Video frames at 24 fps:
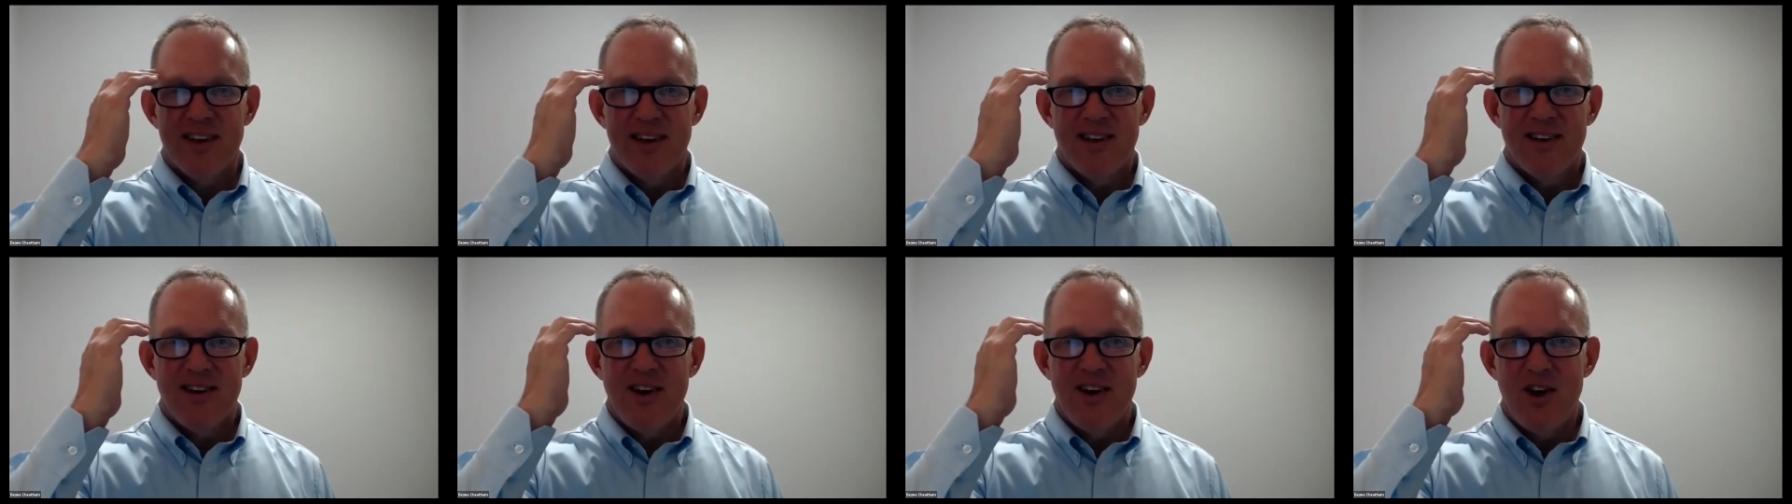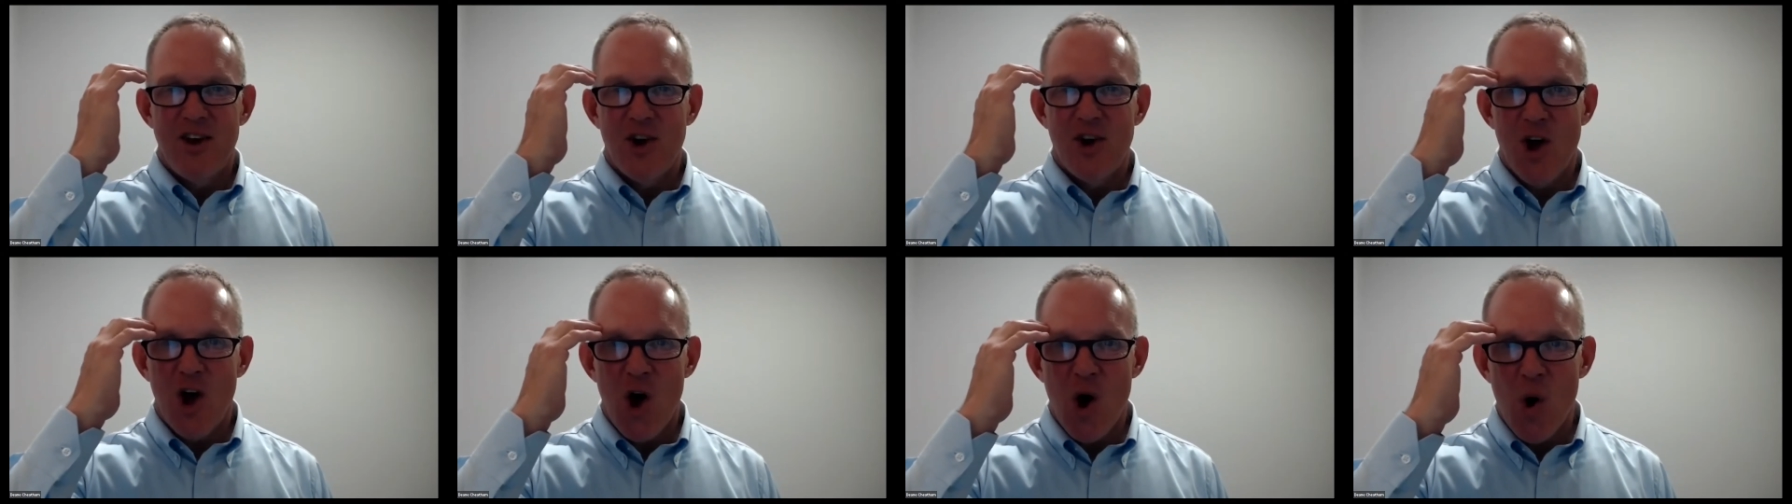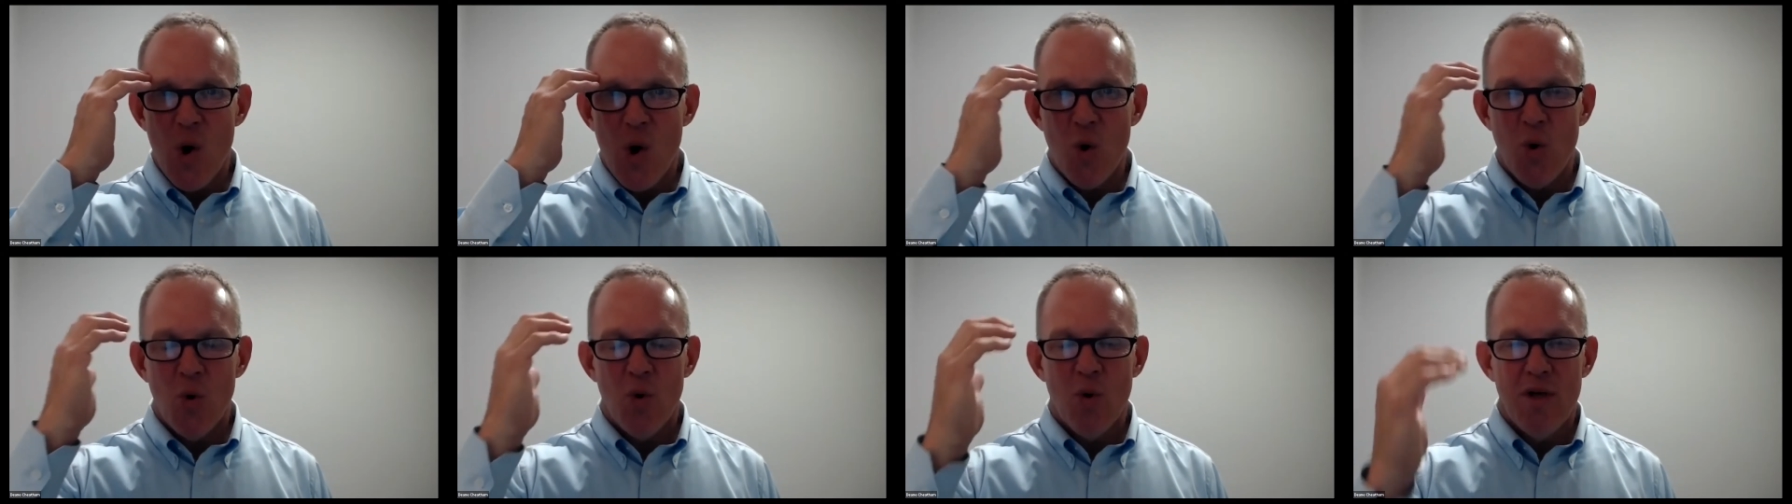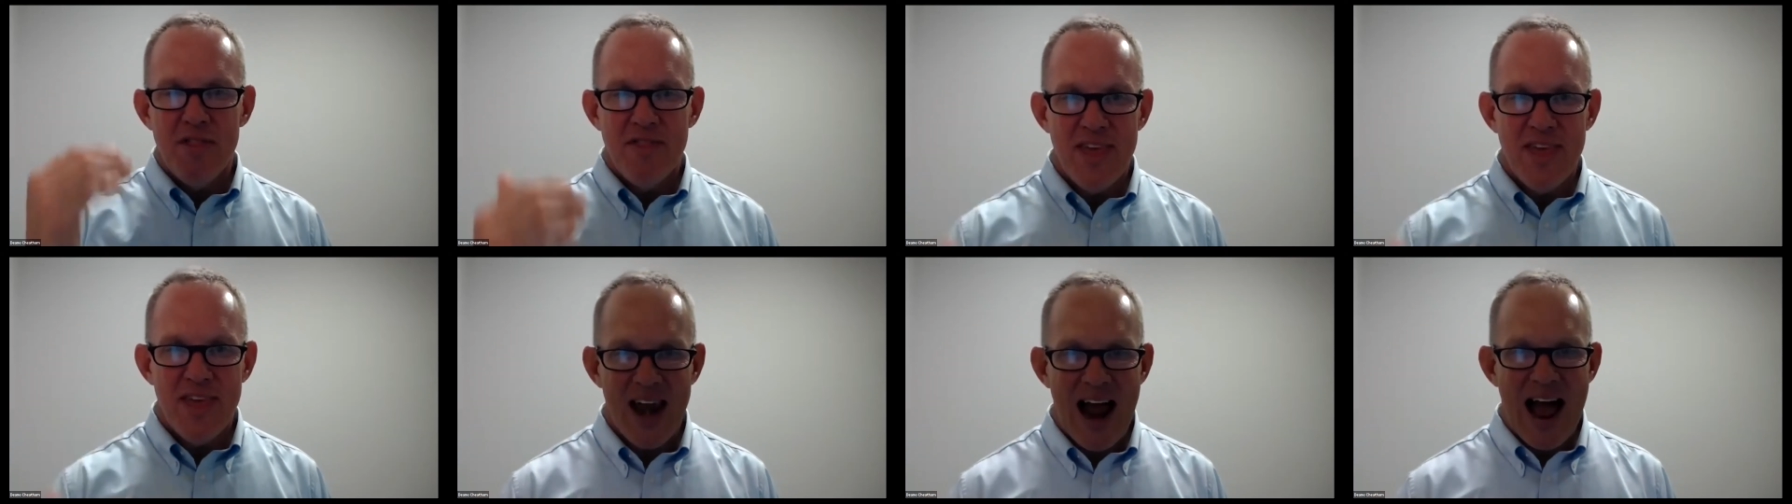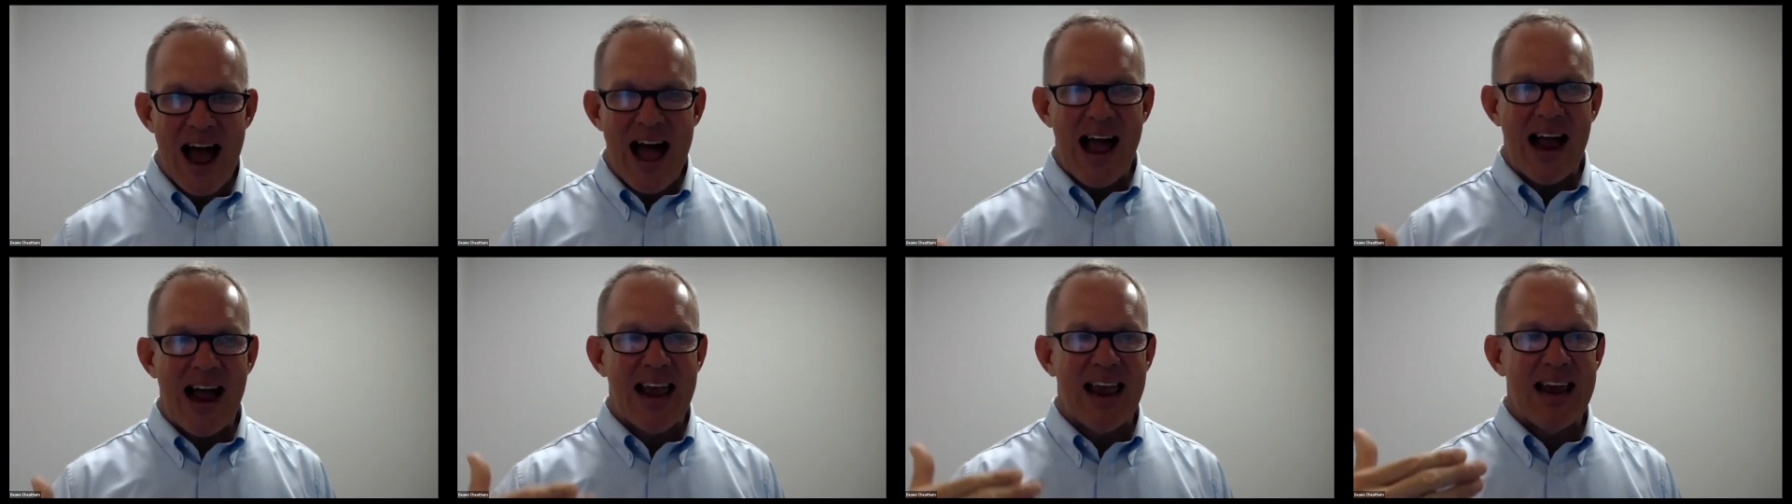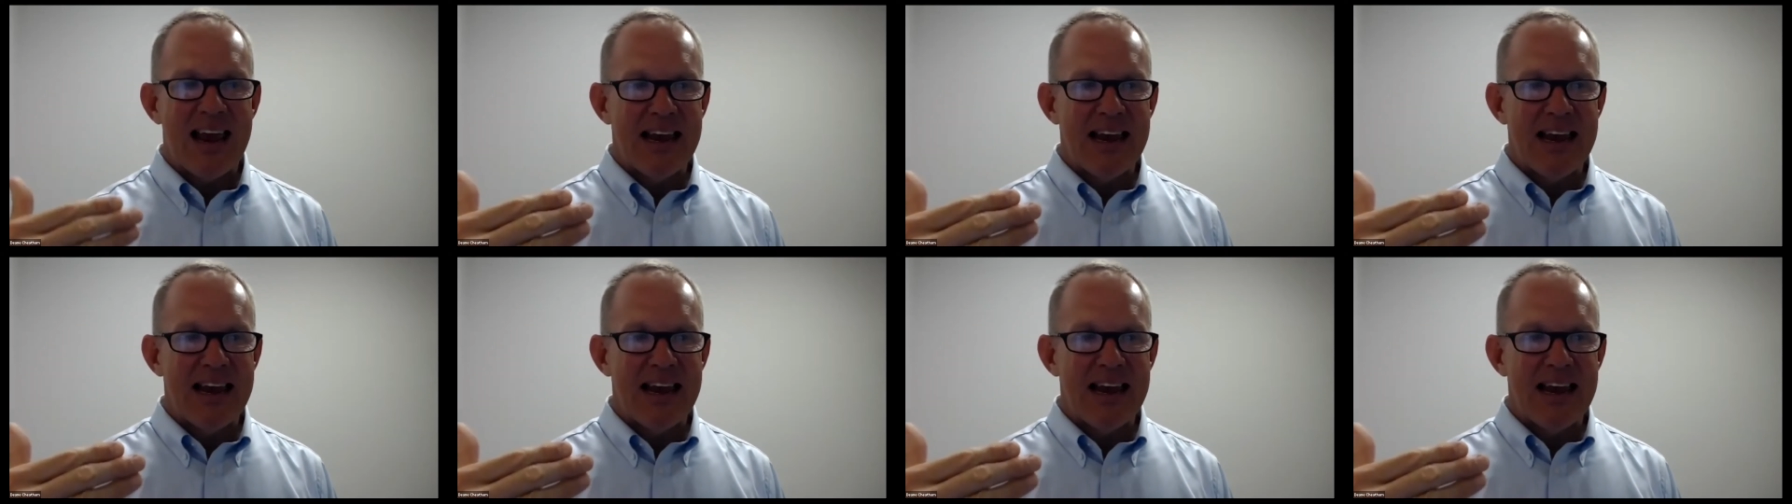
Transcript: know that I can